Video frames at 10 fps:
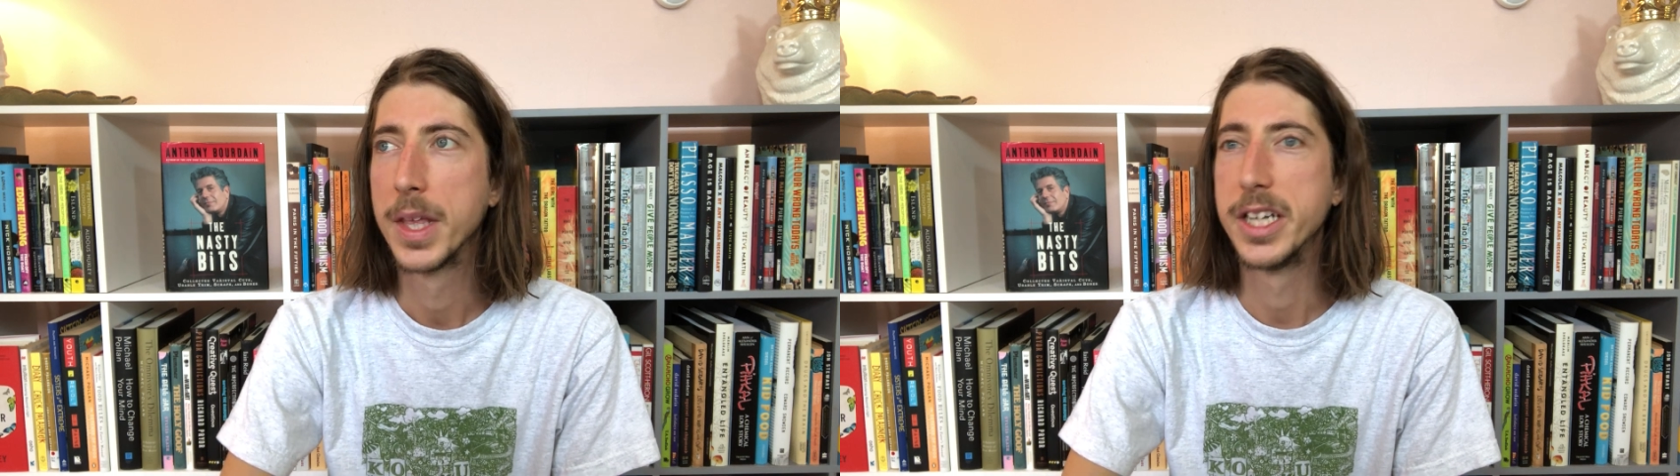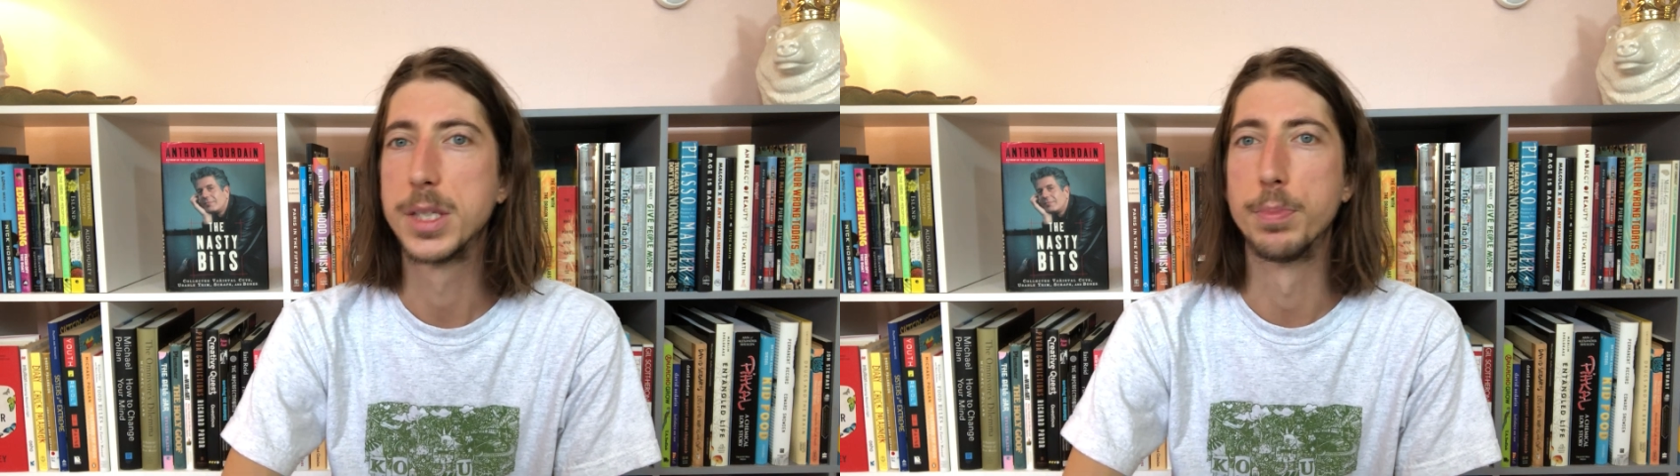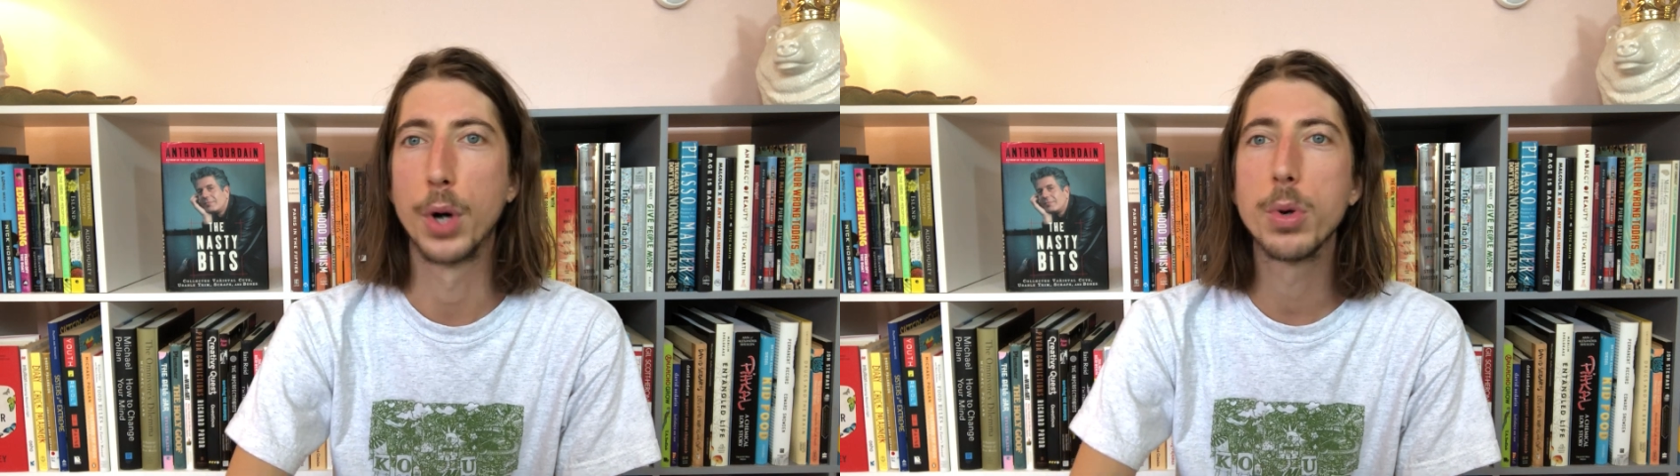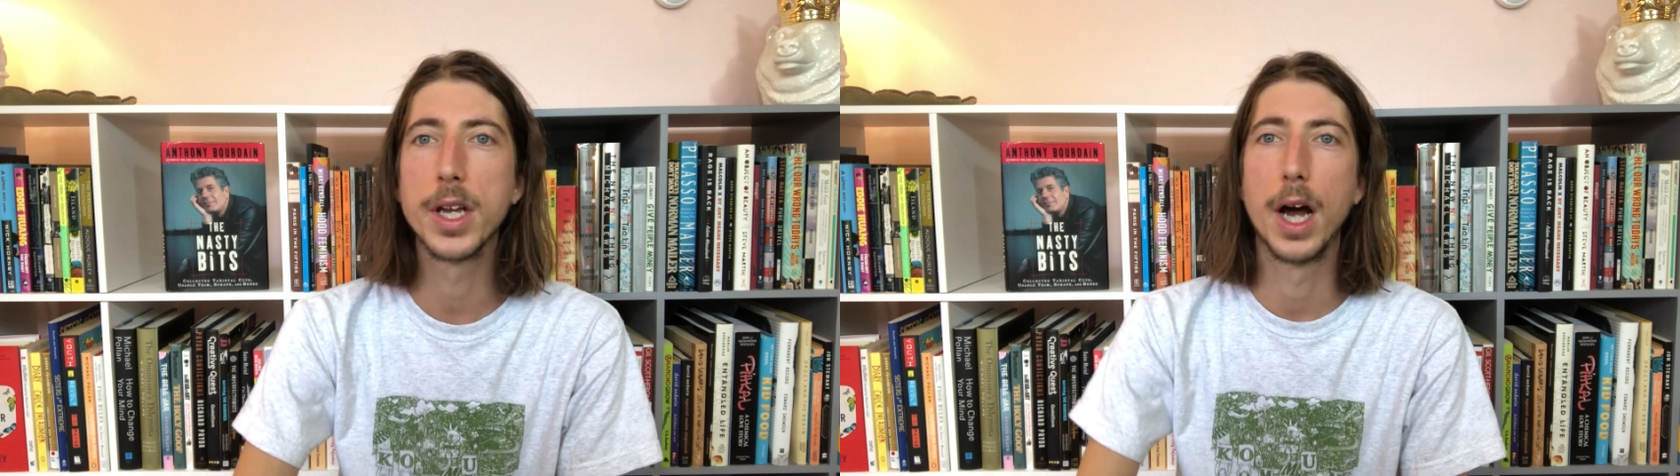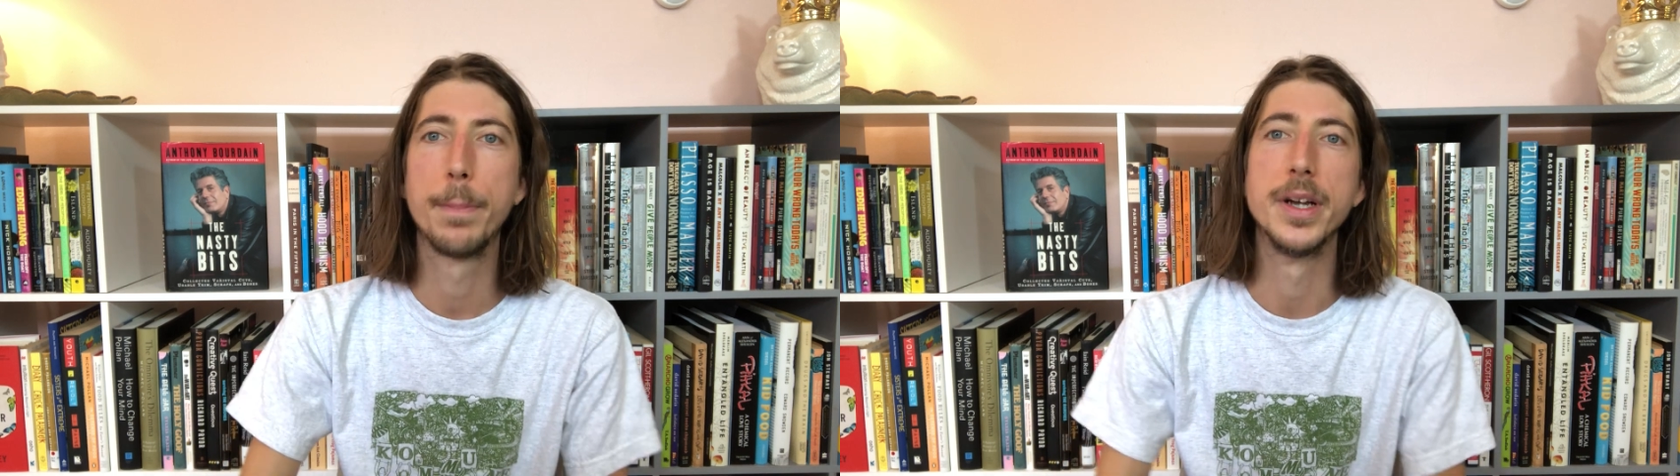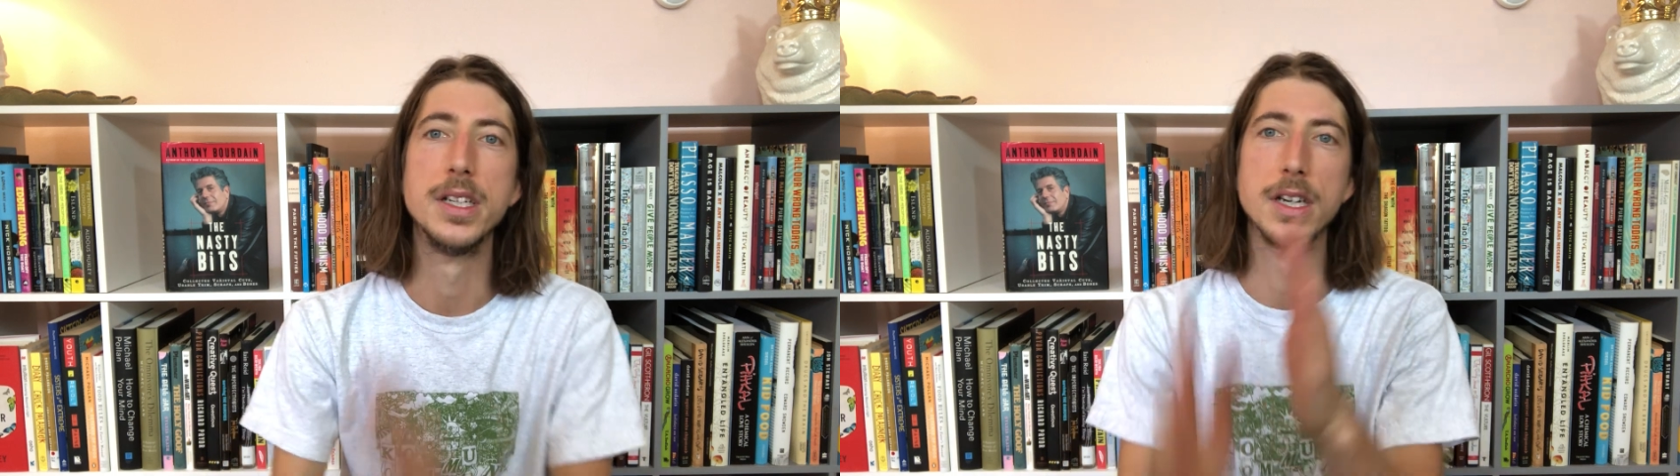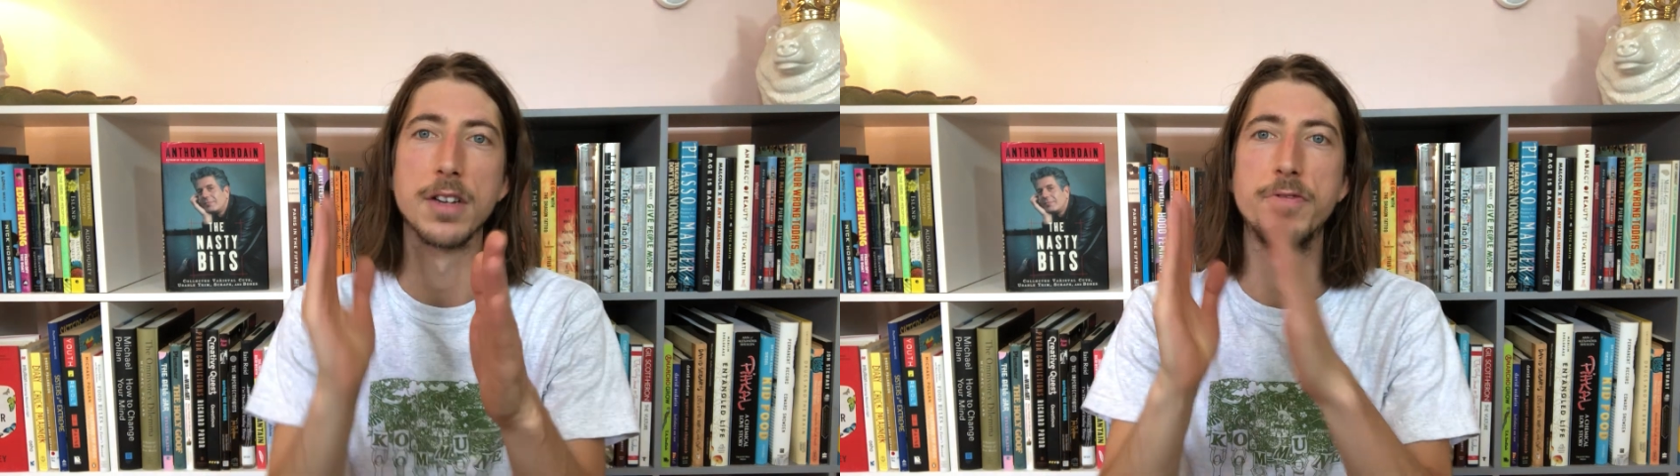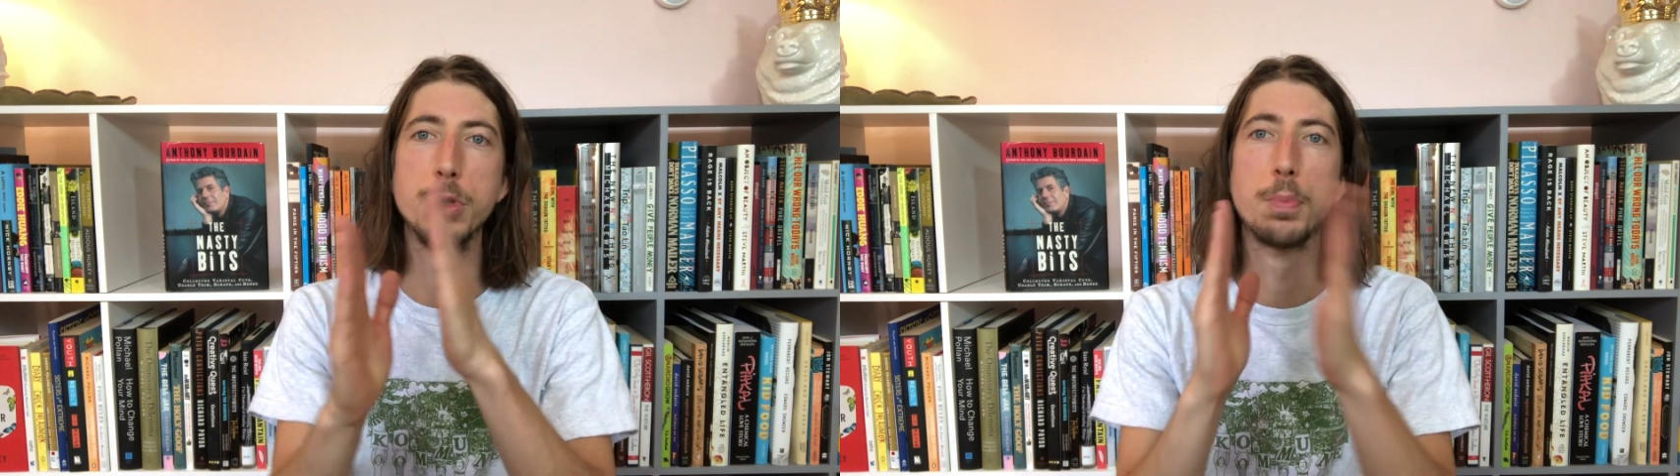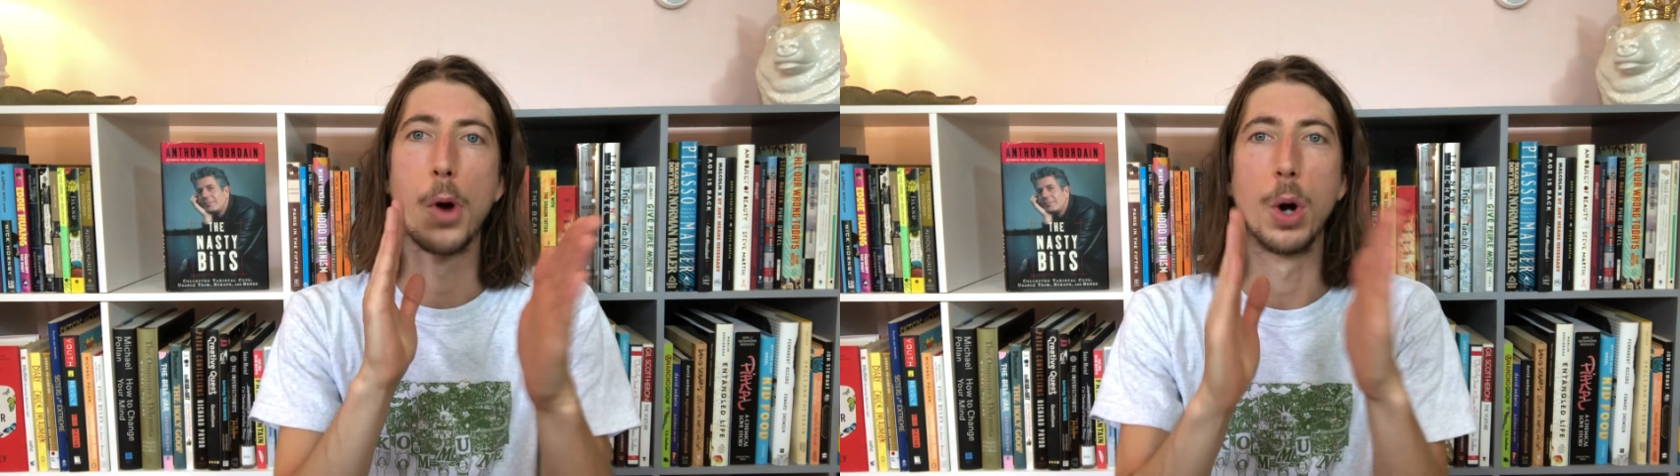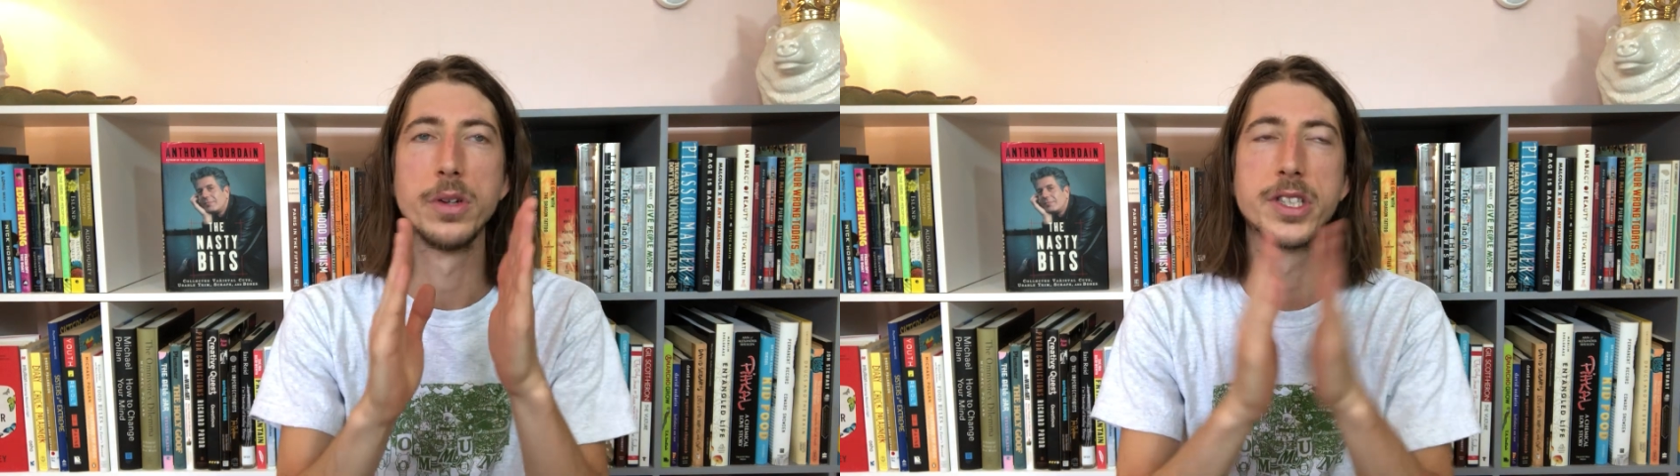it's broken up into a few
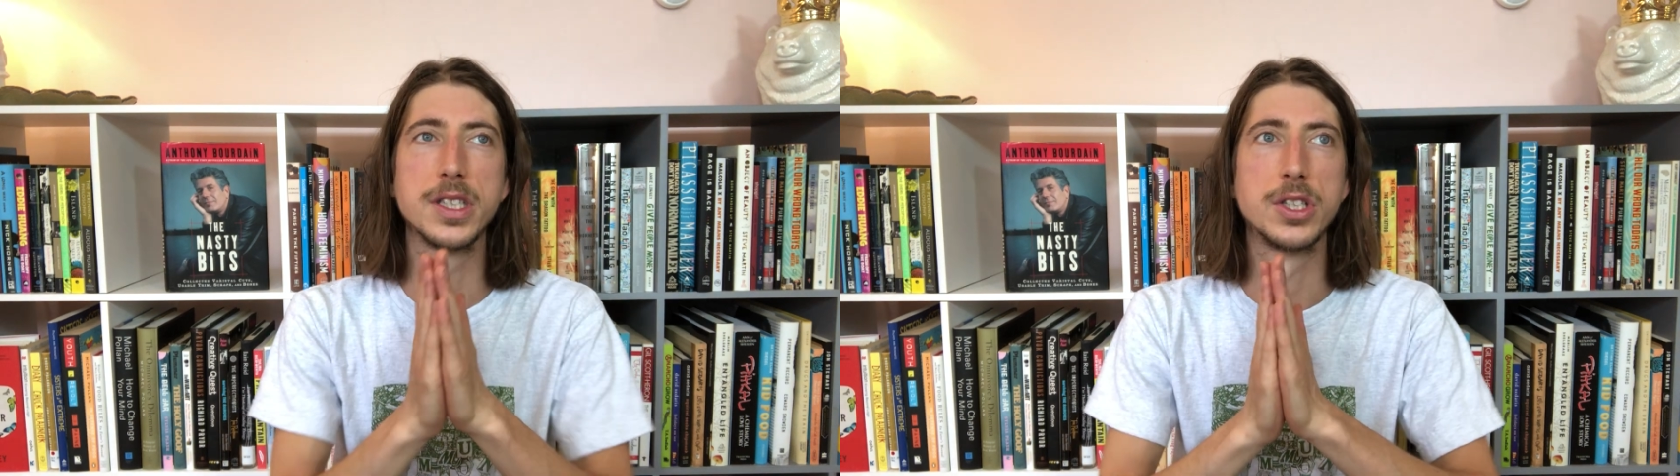parts,